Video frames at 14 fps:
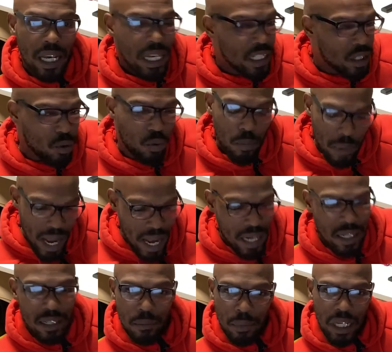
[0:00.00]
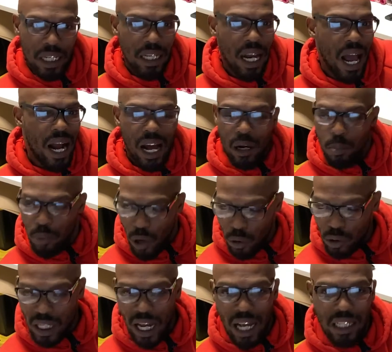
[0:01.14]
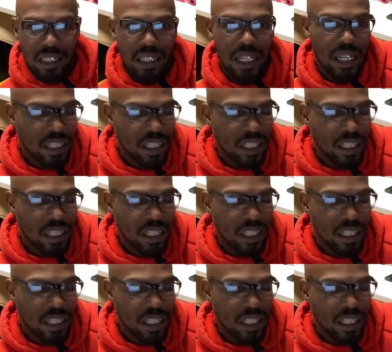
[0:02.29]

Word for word: It's a reminder to me that I got to post content.